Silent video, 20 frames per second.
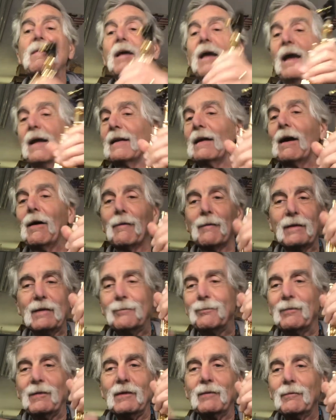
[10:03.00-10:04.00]
Anyhow,
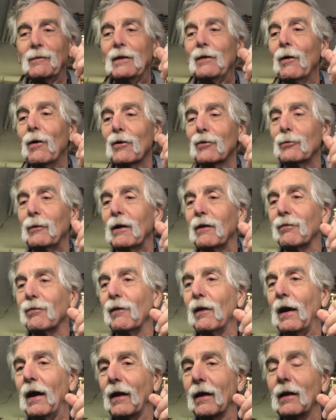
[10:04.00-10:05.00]
you always want to
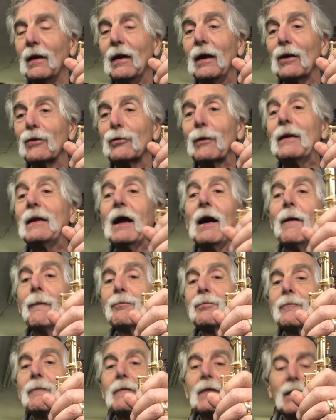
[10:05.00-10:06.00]
fly. So anyhow,
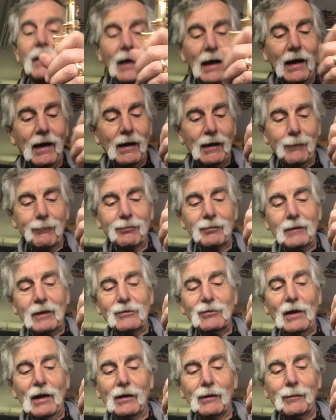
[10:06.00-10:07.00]
it's
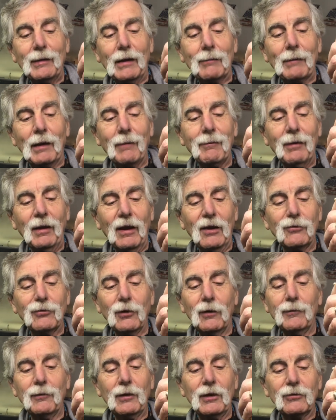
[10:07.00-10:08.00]
not going to be on my page.
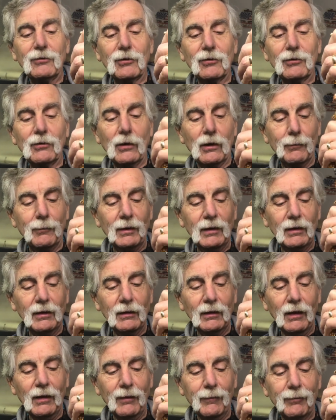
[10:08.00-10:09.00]
Hopefully it's just going to be
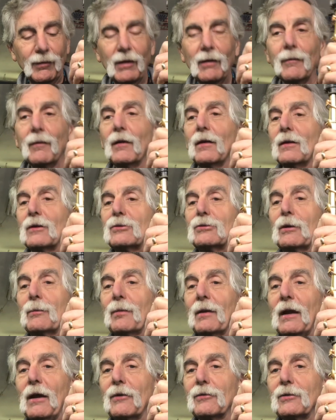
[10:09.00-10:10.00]

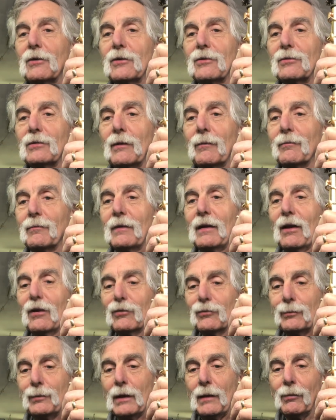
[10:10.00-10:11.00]
shipping out to some nice
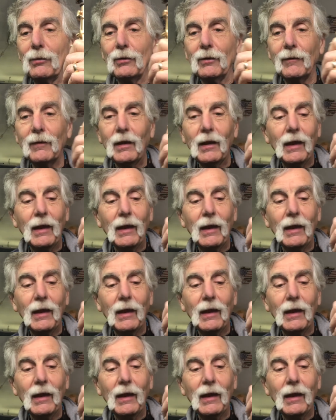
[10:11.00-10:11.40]
people.